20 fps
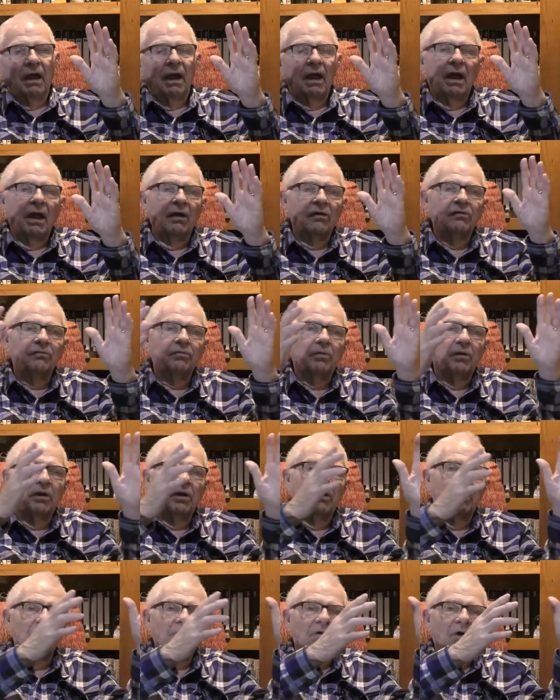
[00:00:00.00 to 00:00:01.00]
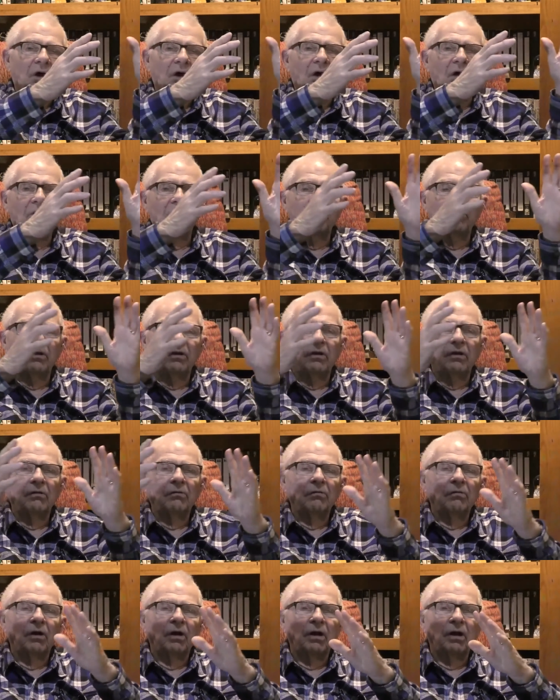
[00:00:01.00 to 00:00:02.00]
has been involved
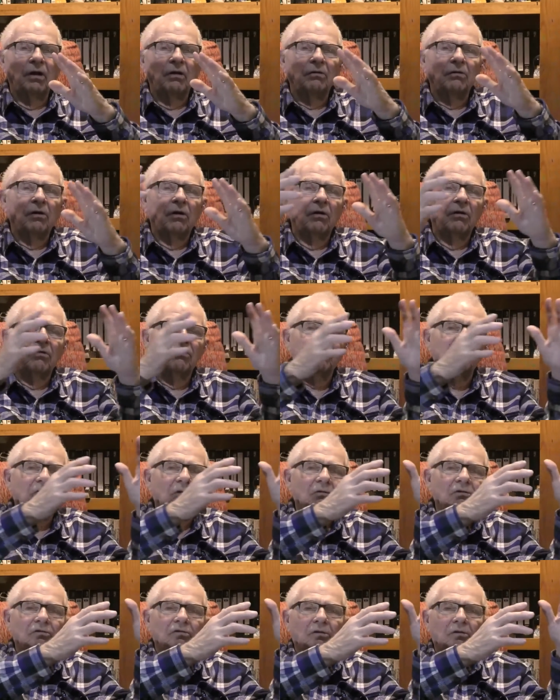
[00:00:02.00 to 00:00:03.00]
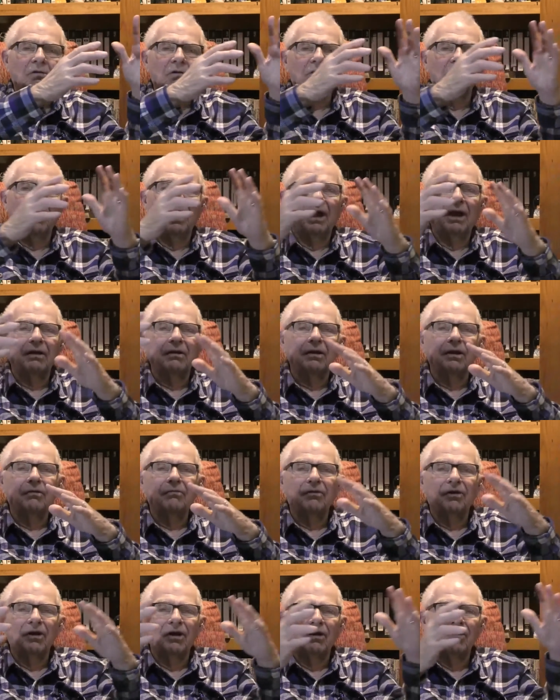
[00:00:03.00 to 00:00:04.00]
in what I call social
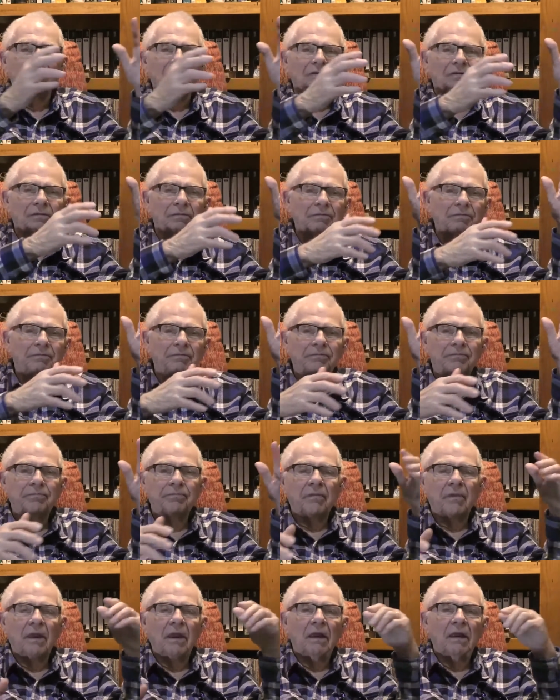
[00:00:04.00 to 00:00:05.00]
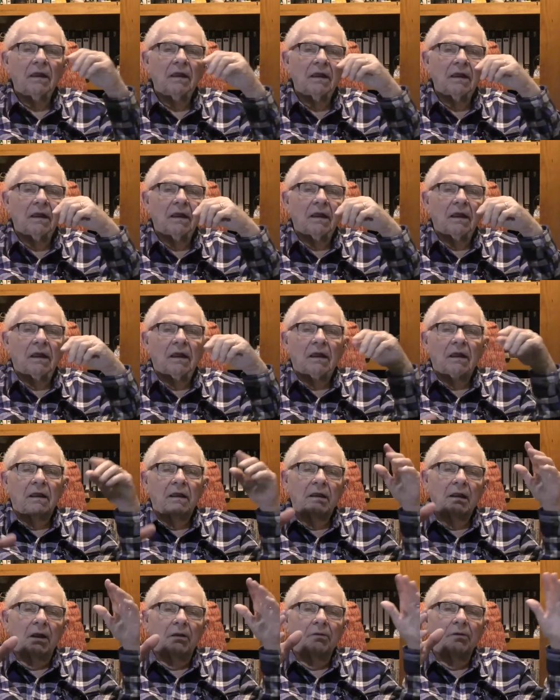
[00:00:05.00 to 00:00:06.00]
activities.
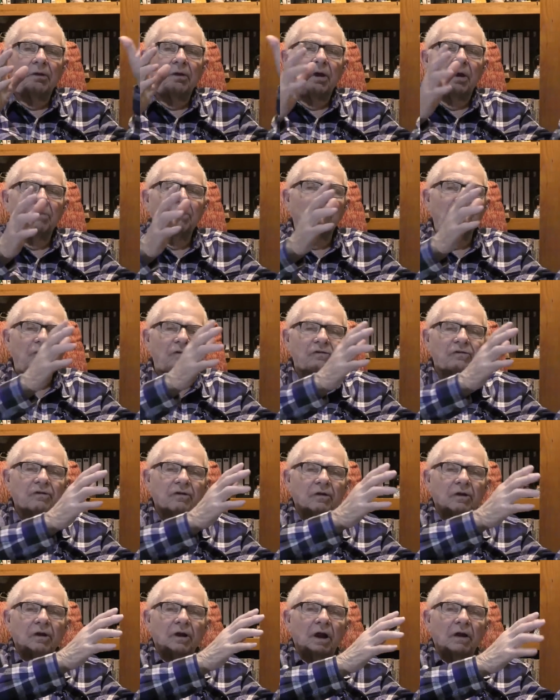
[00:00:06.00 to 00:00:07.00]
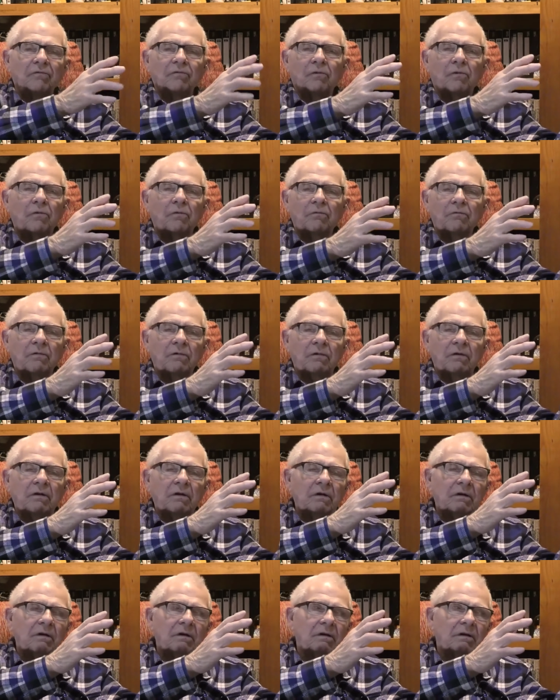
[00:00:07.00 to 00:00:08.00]
Now, the numbers that I've
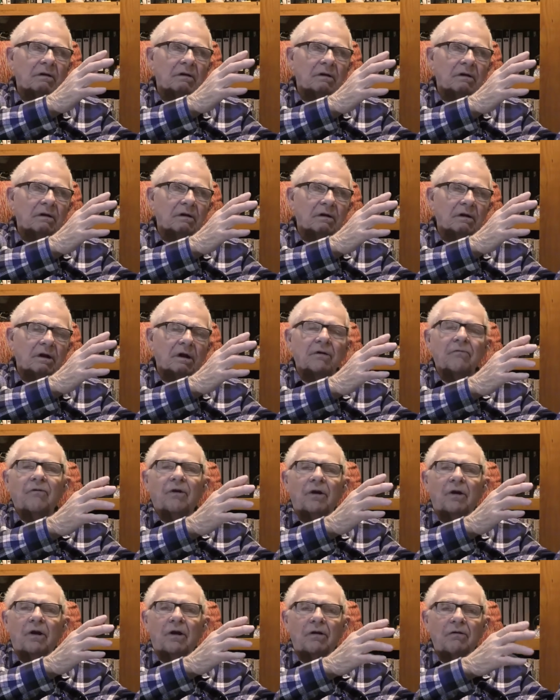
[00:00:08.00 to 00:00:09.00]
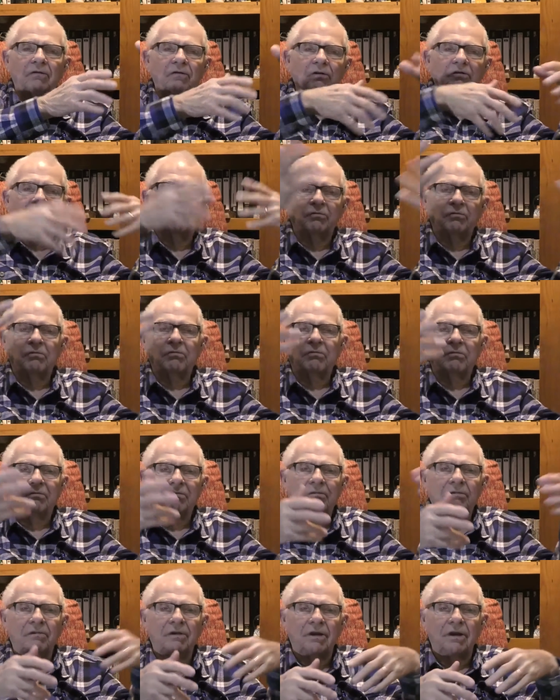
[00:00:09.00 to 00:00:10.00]
given are just
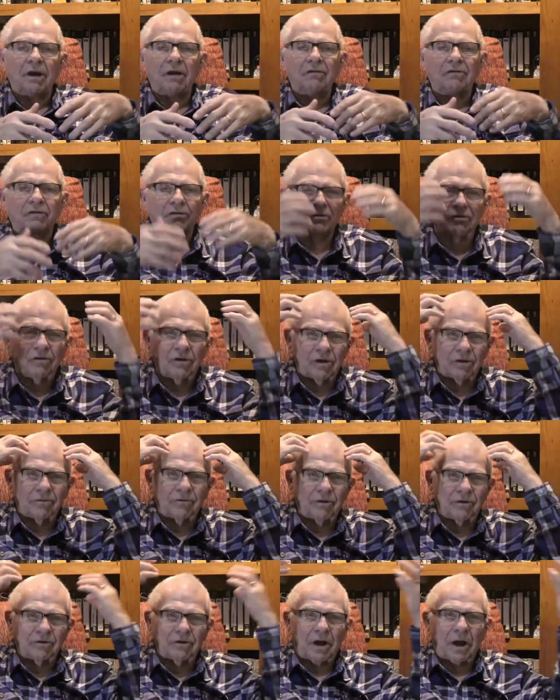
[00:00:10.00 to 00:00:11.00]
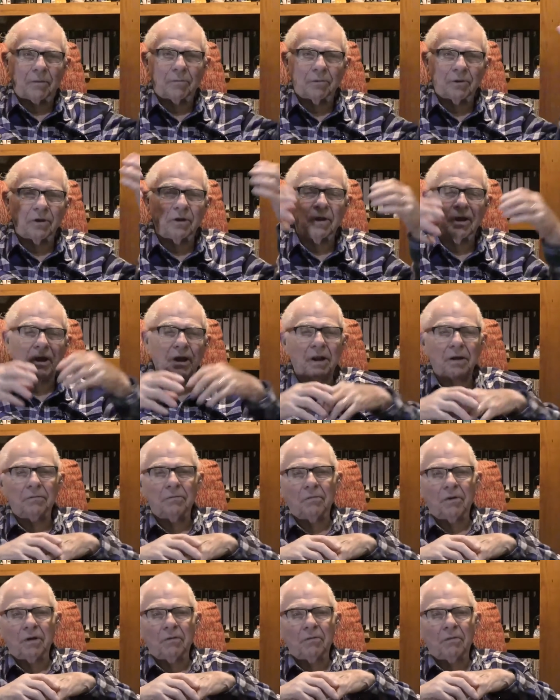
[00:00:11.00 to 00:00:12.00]
guesses off the top of the head,
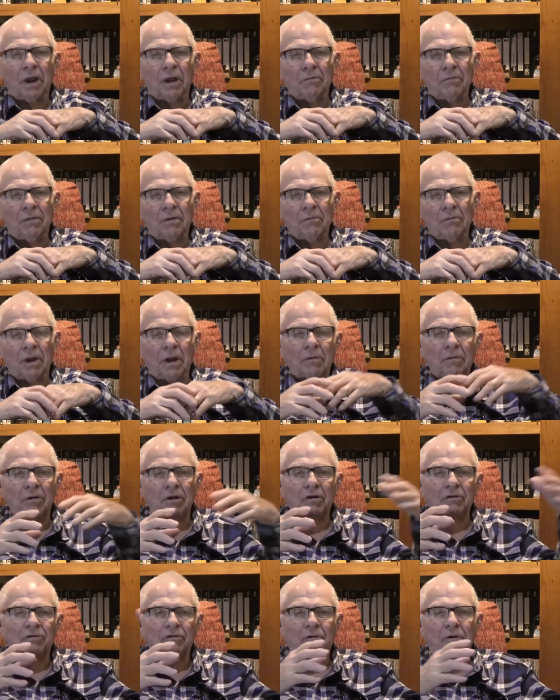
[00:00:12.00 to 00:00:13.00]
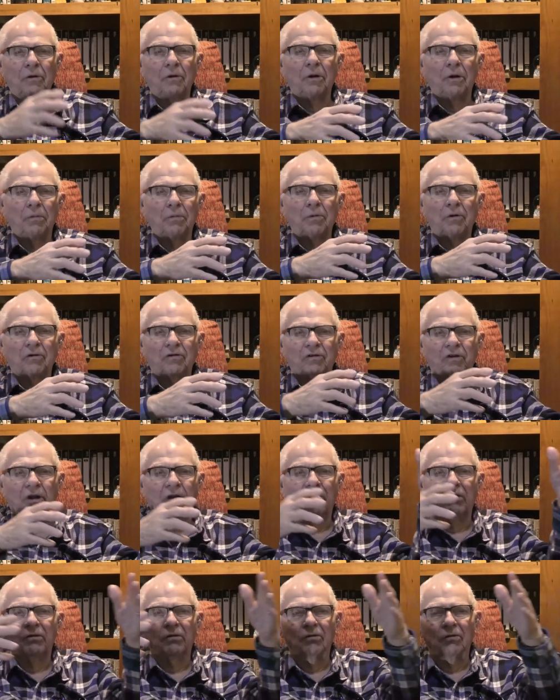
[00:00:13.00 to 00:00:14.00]
but yeah. maybe it's
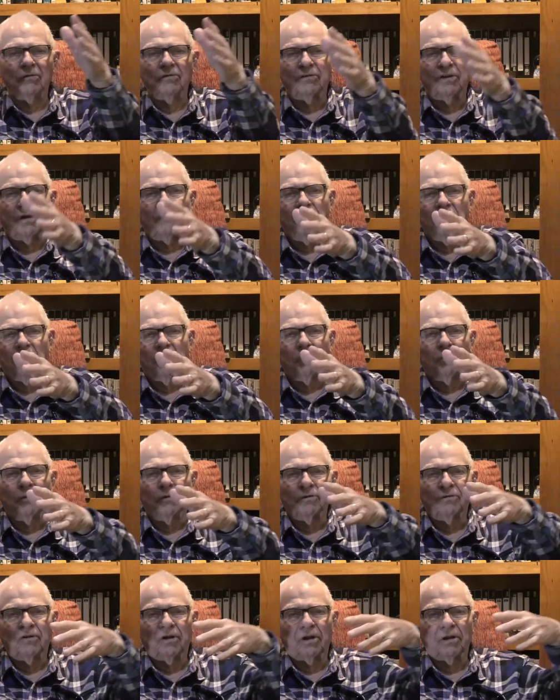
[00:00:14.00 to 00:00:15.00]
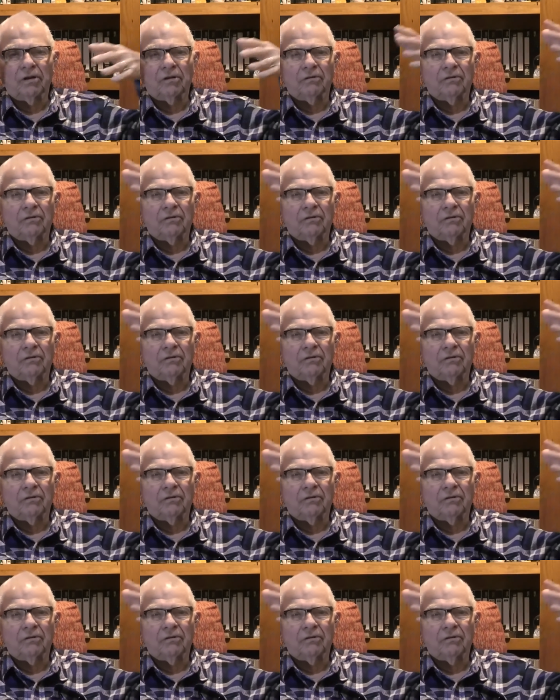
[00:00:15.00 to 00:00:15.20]
30% do 70%.